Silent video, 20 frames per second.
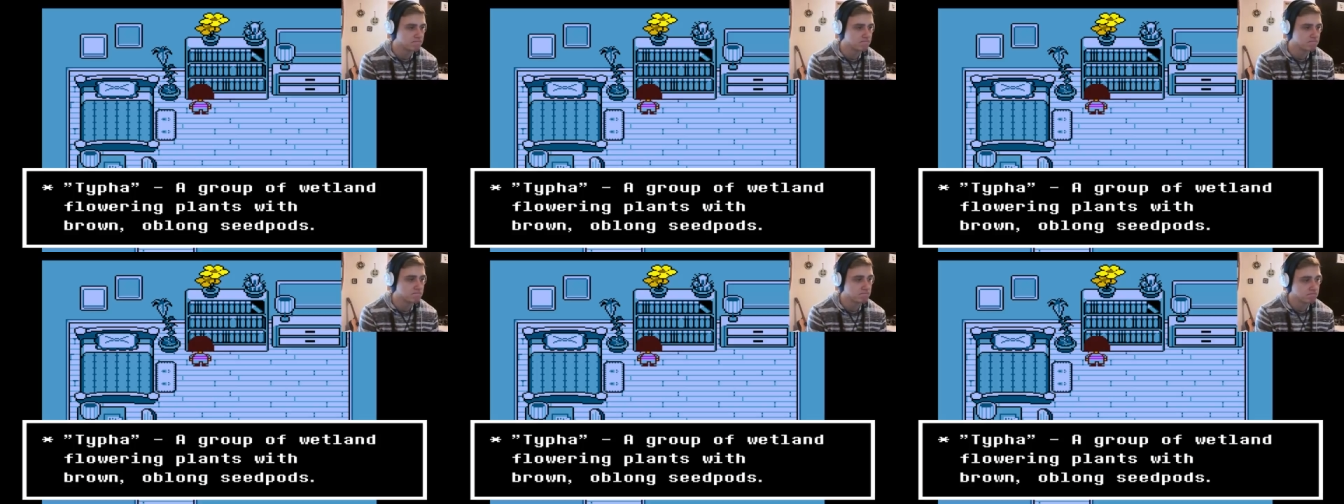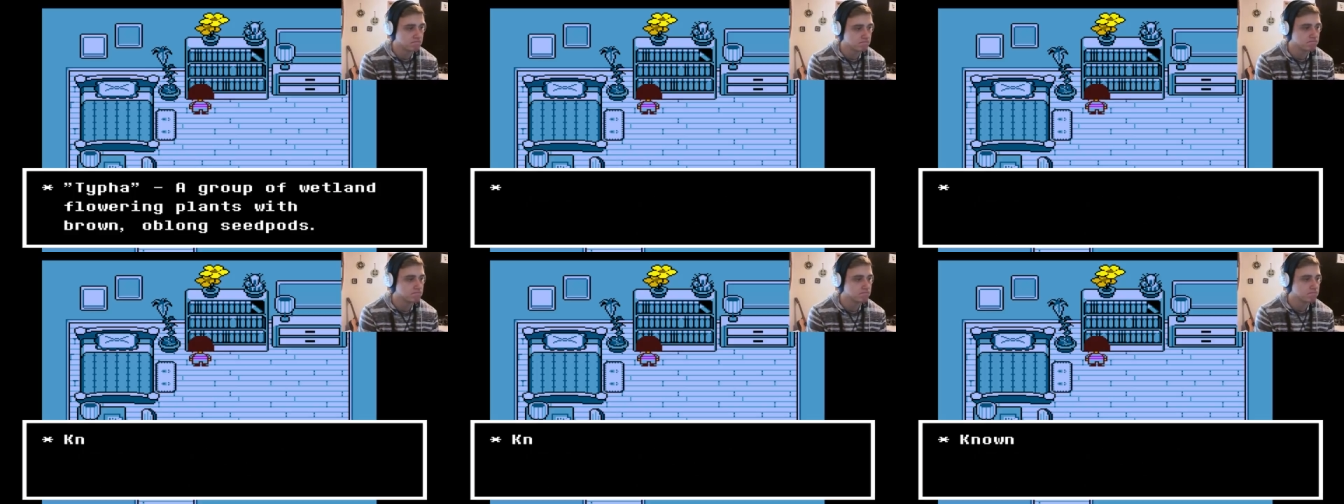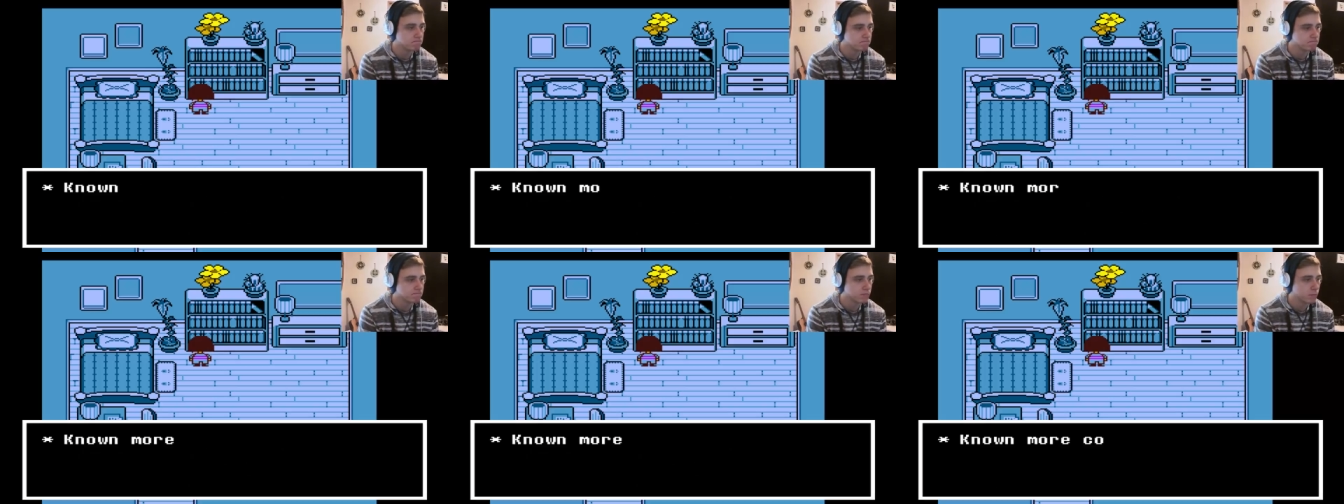
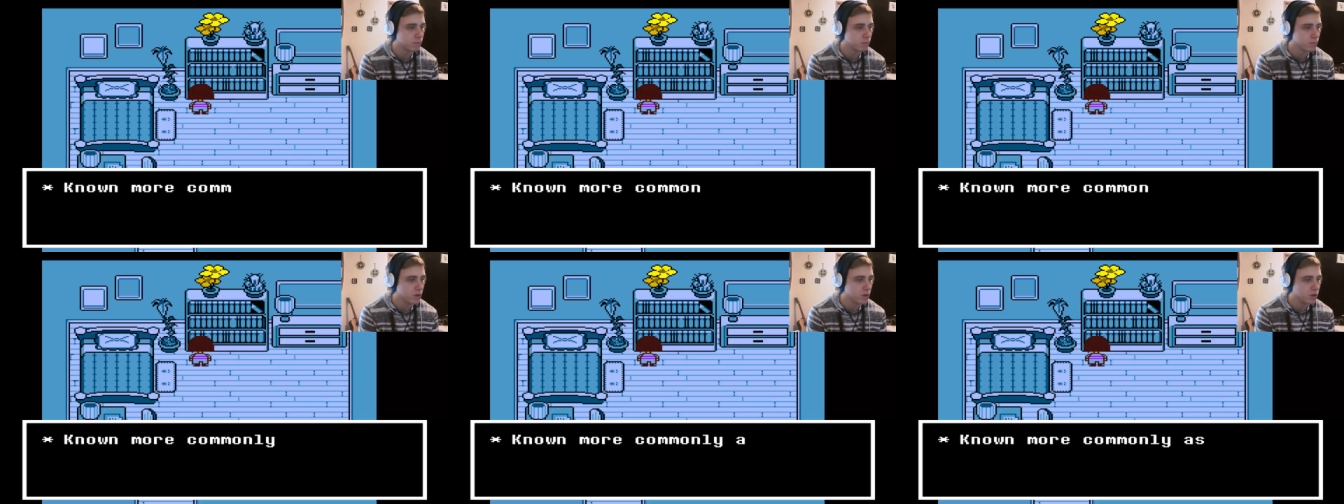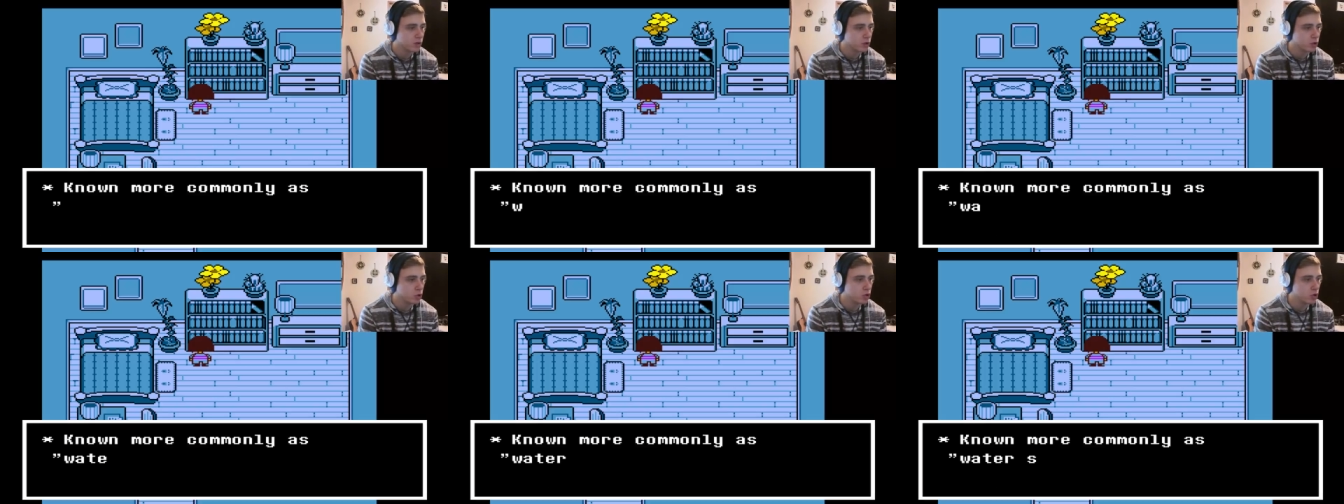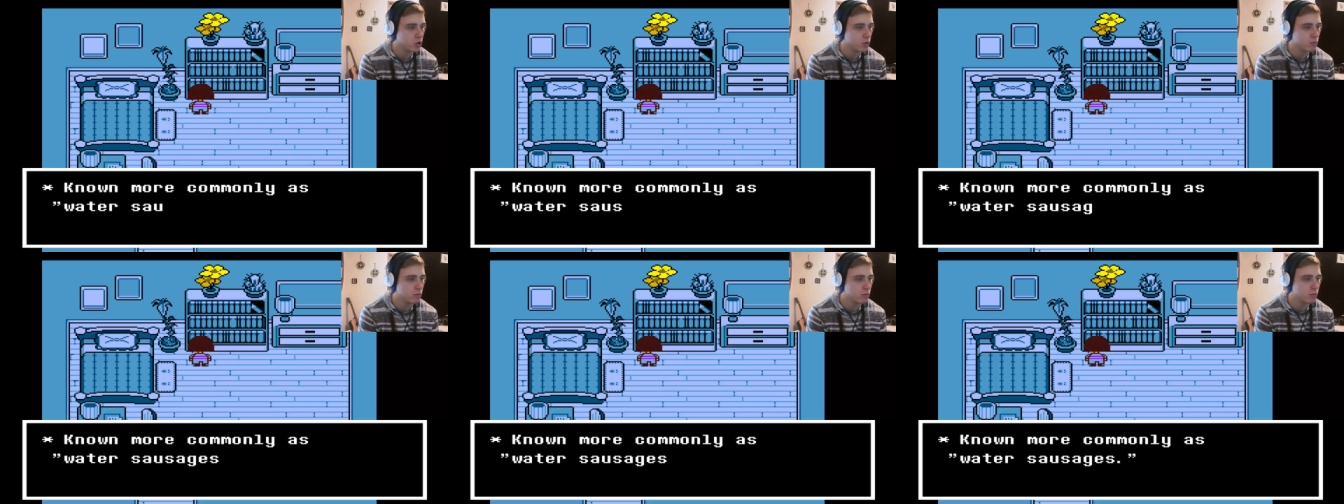
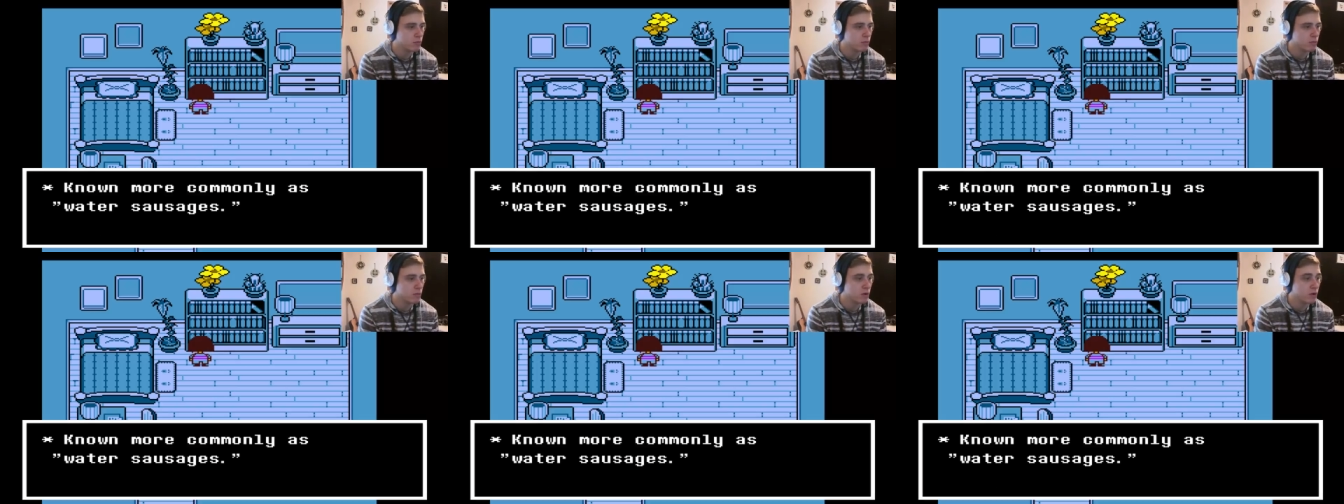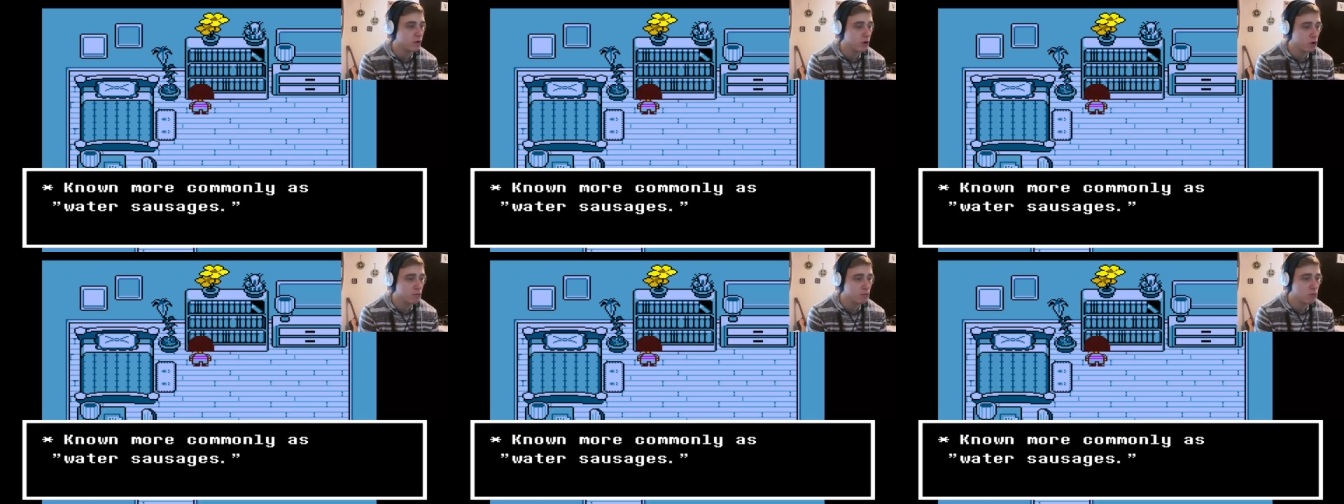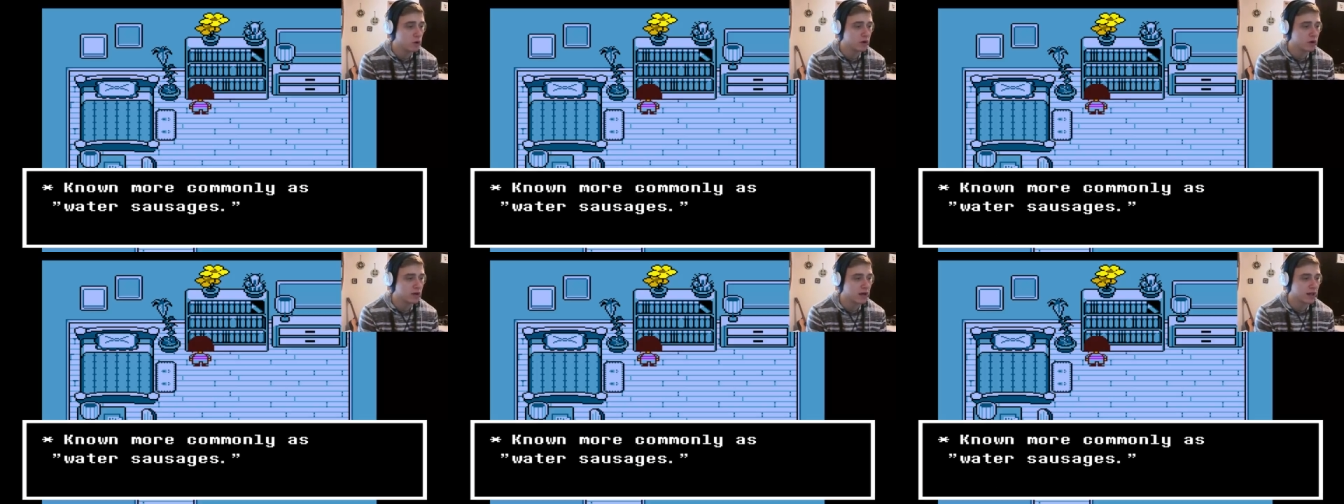You know, know
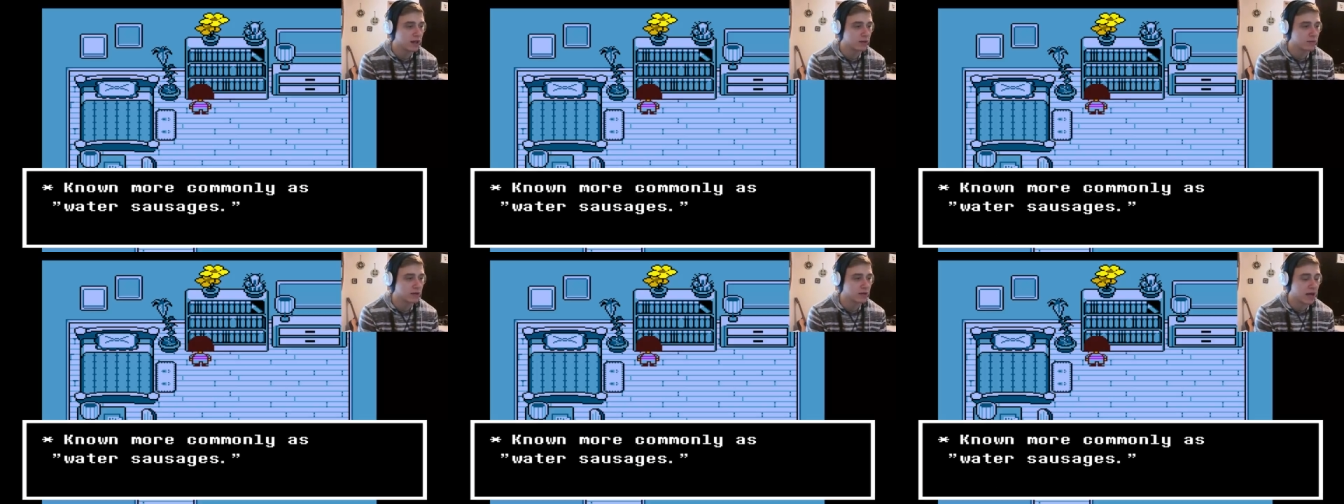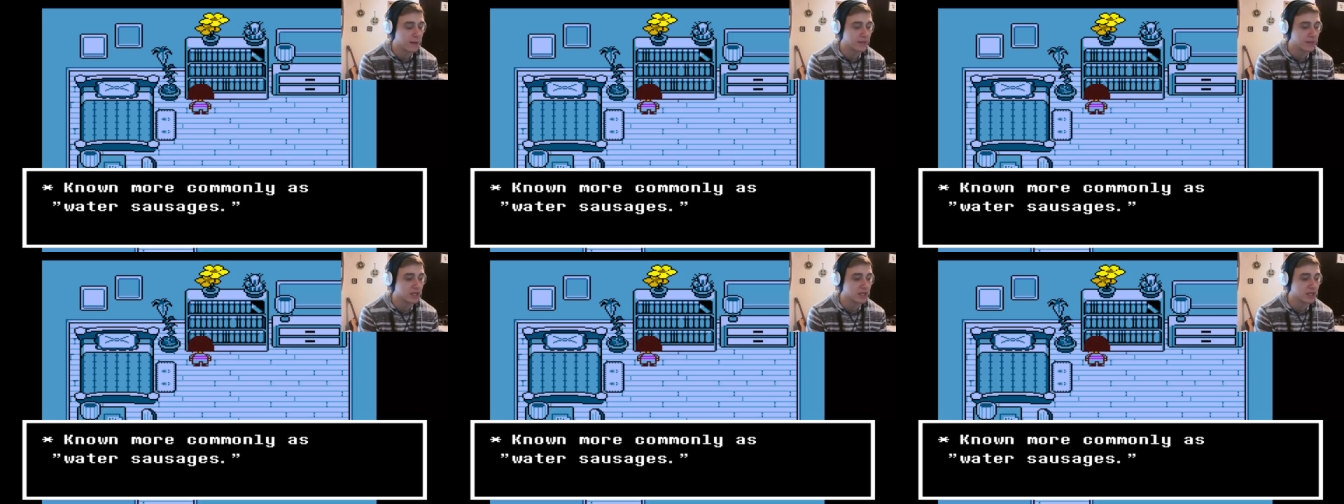more co